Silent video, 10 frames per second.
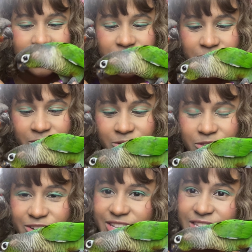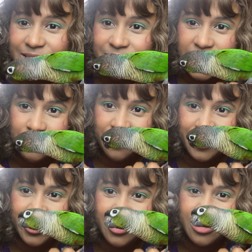So they're the same type of
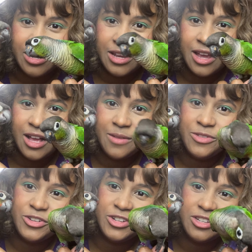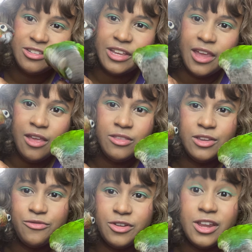bird, they're just like
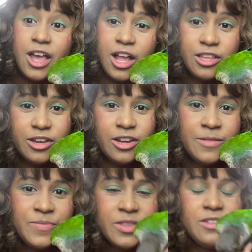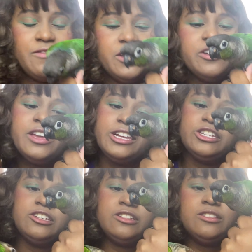different color
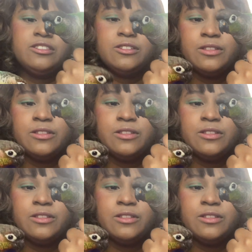variations.